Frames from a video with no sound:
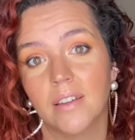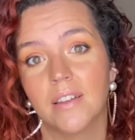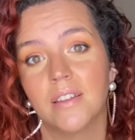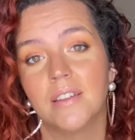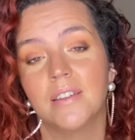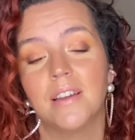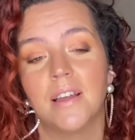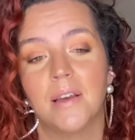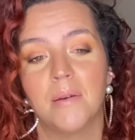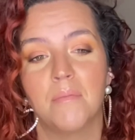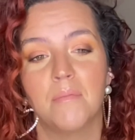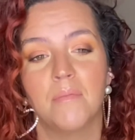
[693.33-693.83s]
And
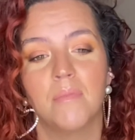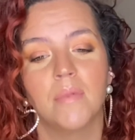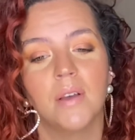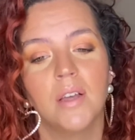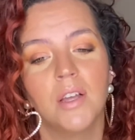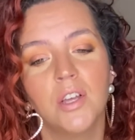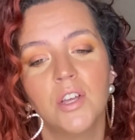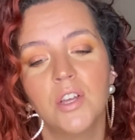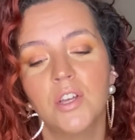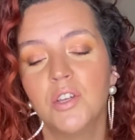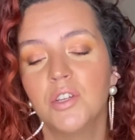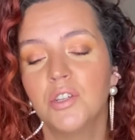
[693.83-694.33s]
I'm
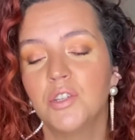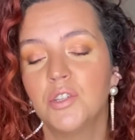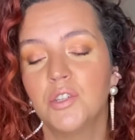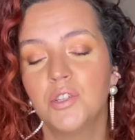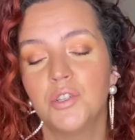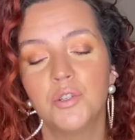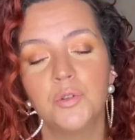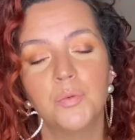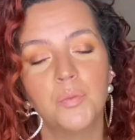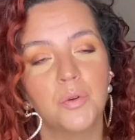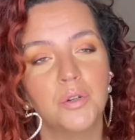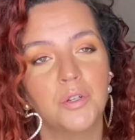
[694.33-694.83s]

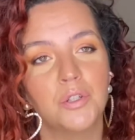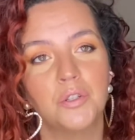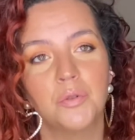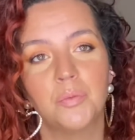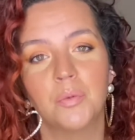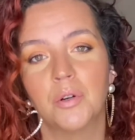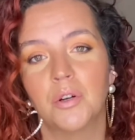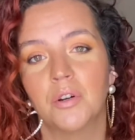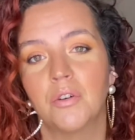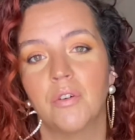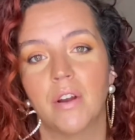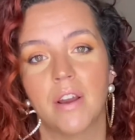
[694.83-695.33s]
super, super
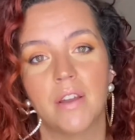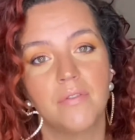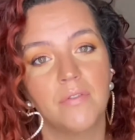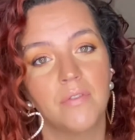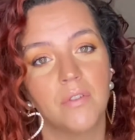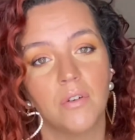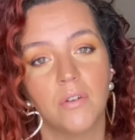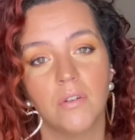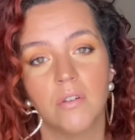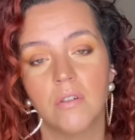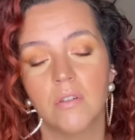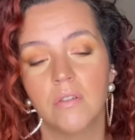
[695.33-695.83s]

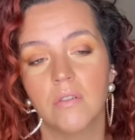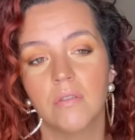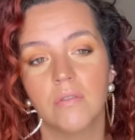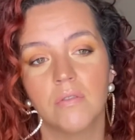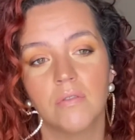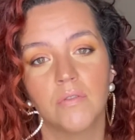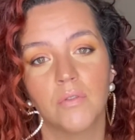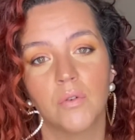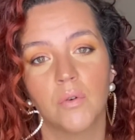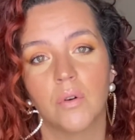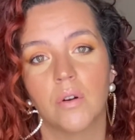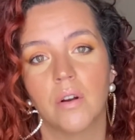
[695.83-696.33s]
grateful
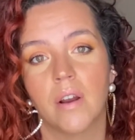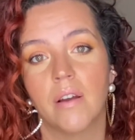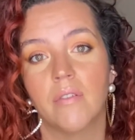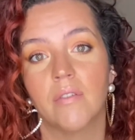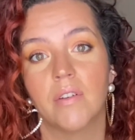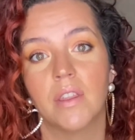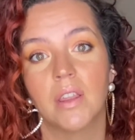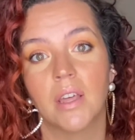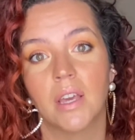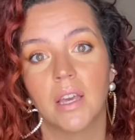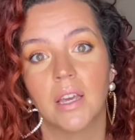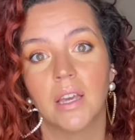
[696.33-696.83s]
for
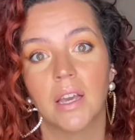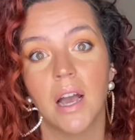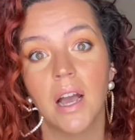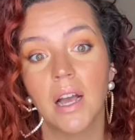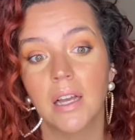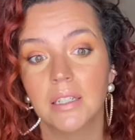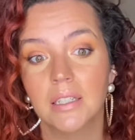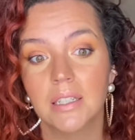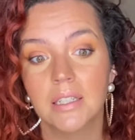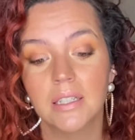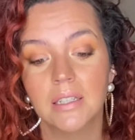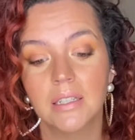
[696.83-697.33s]
everything I
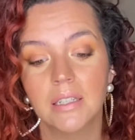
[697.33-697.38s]
got.